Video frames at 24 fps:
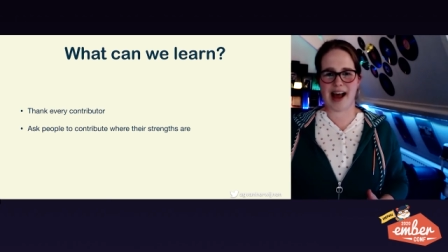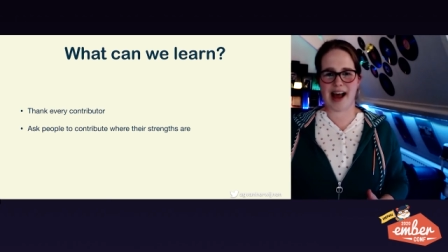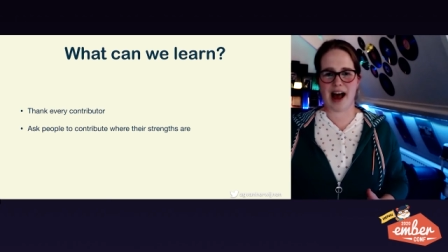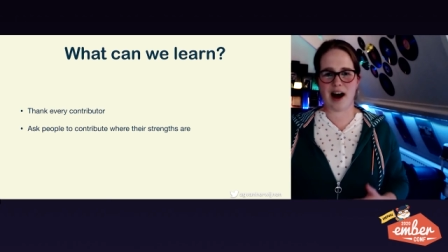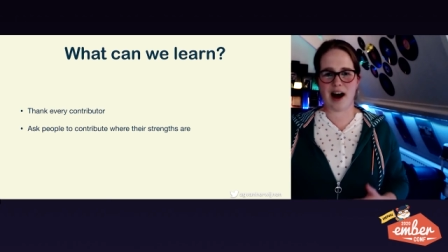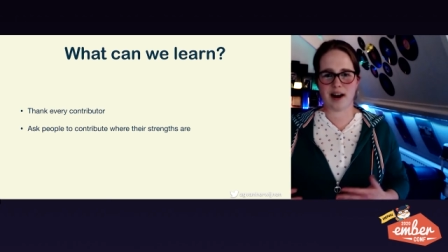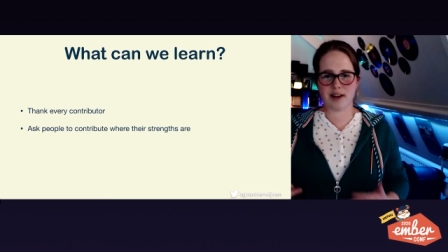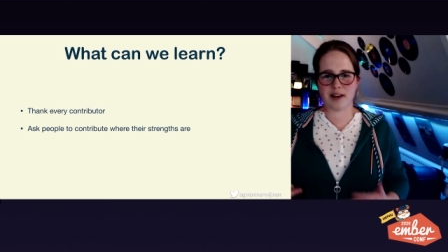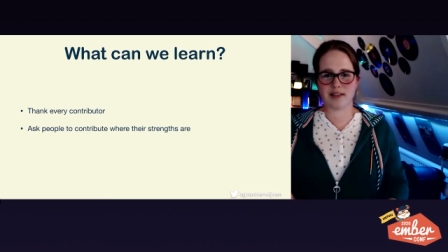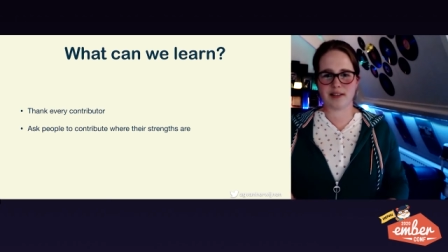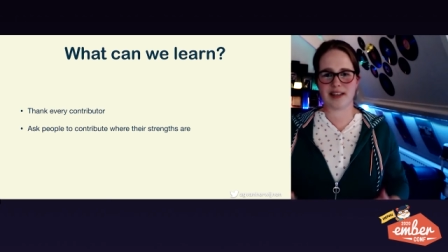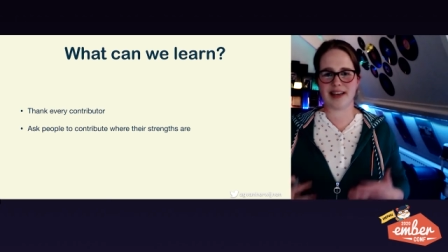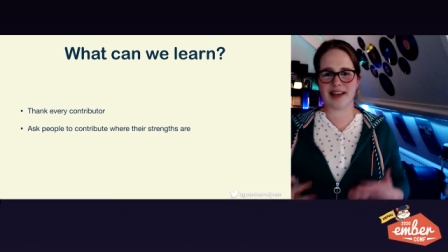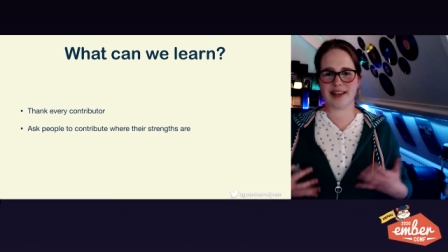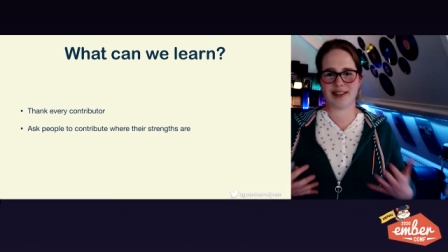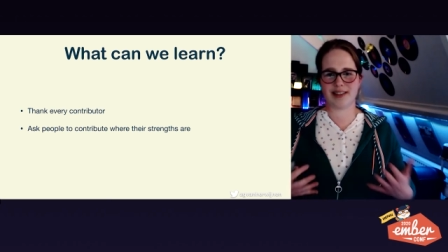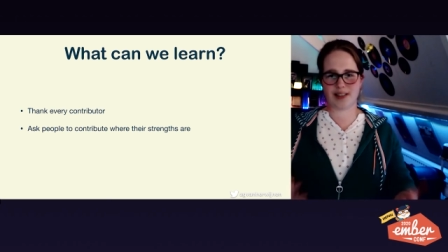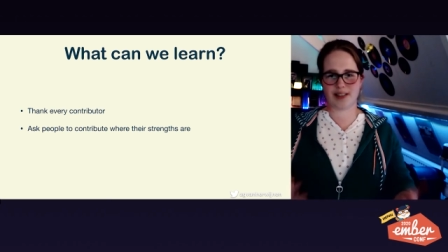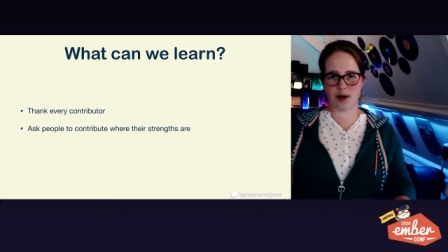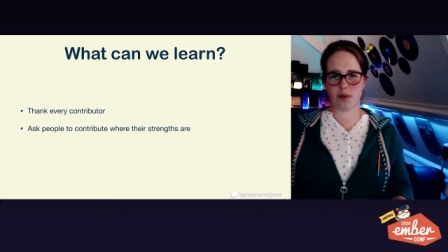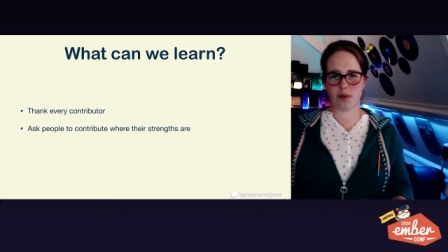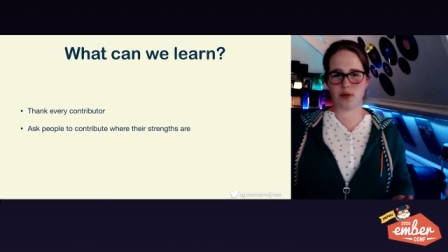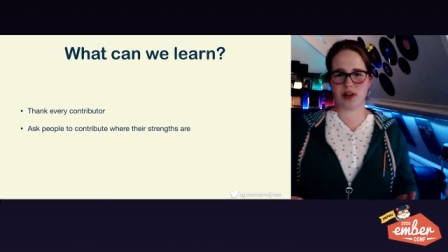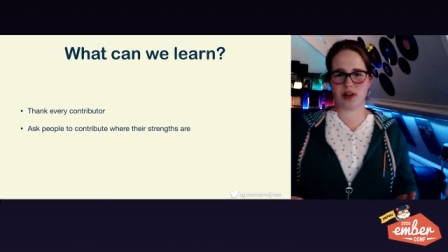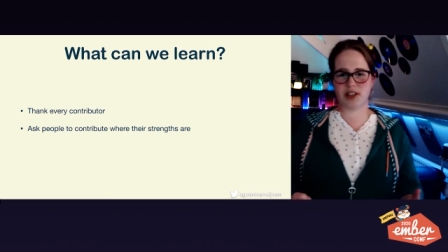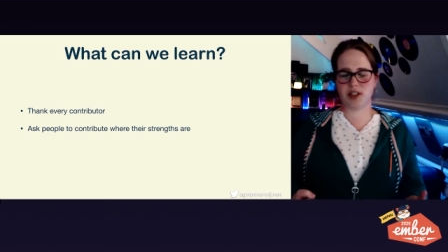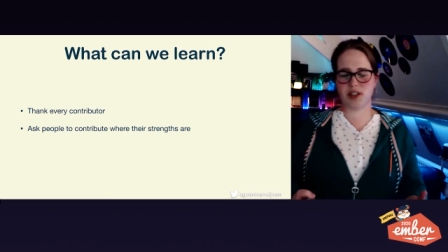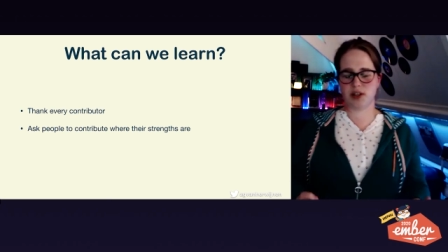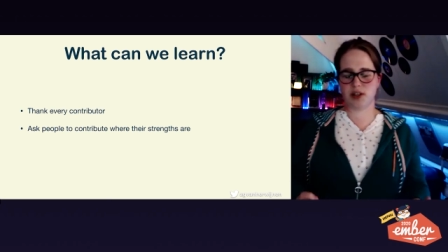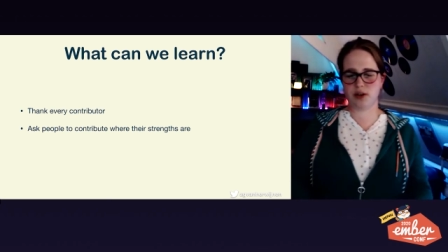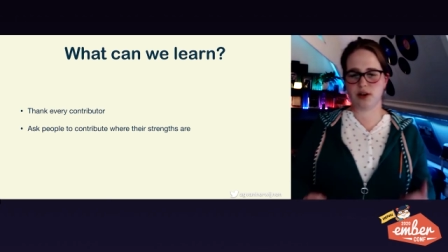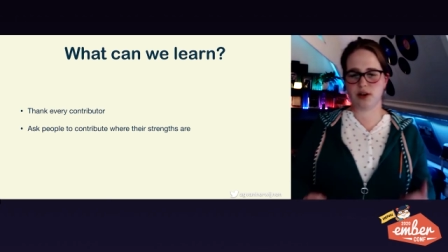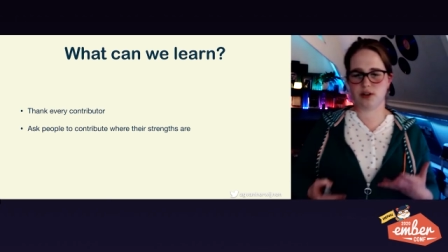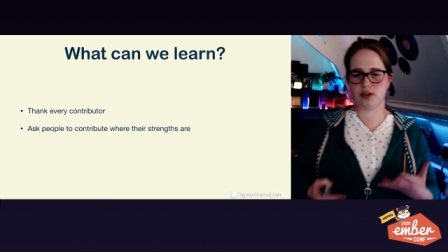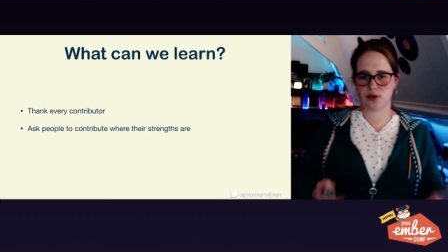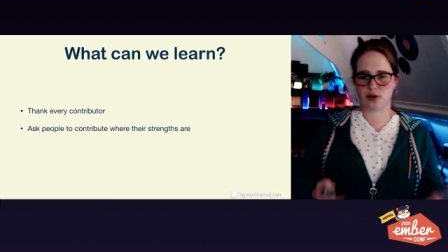Asking someone
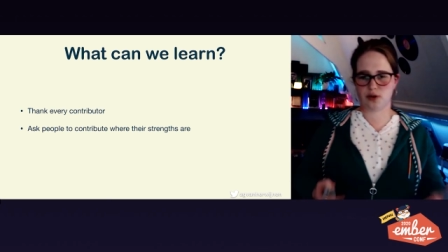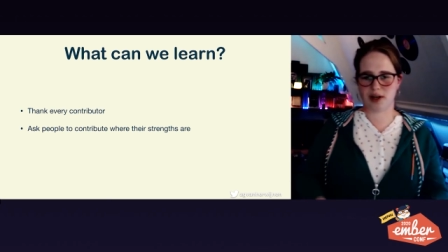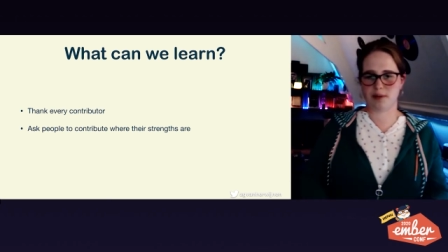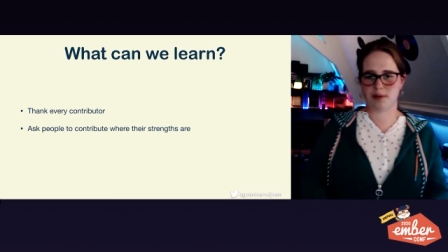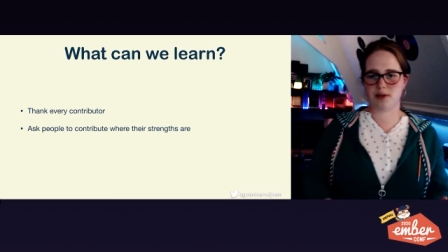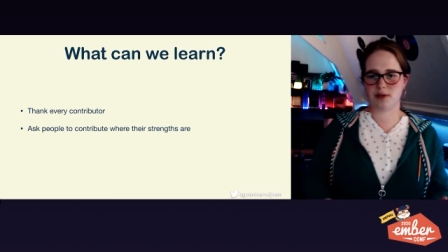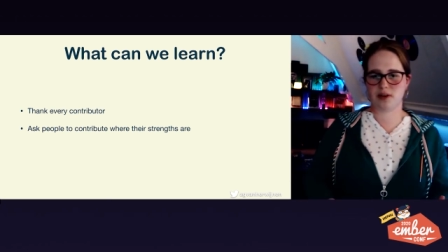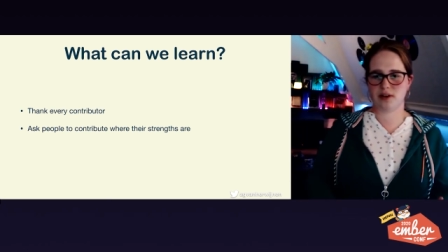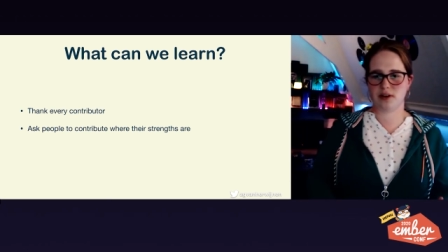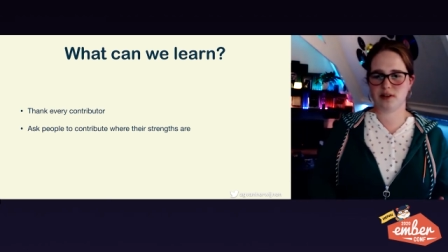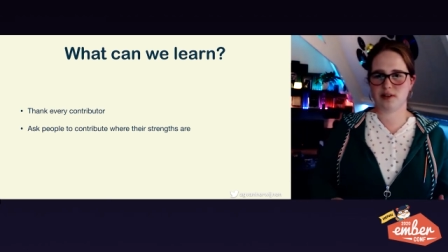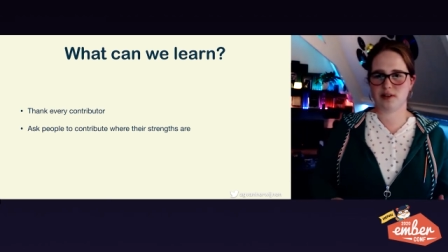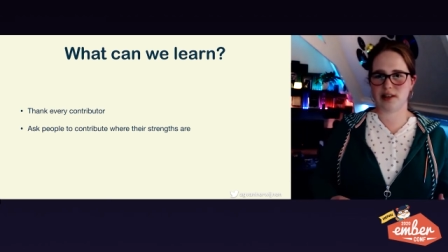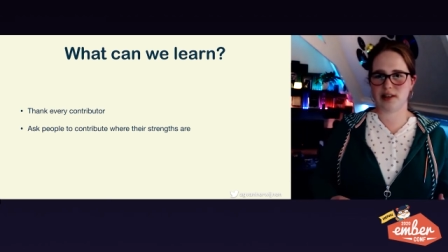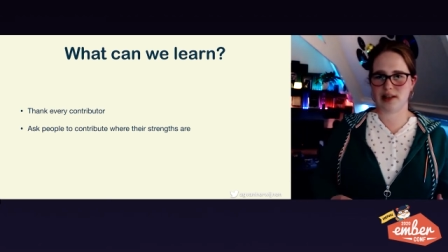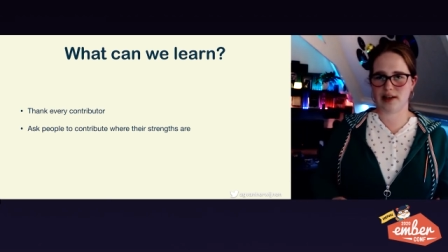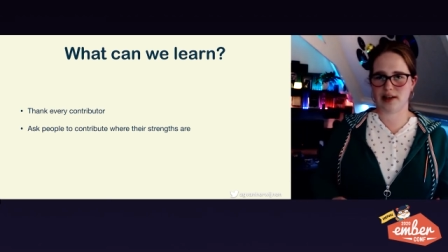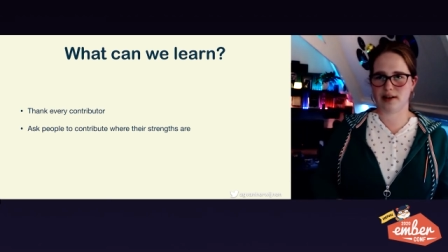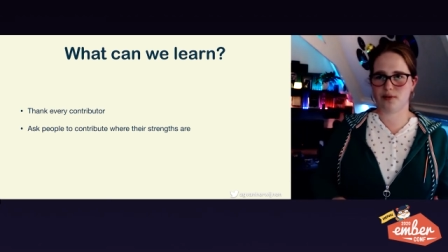to contribute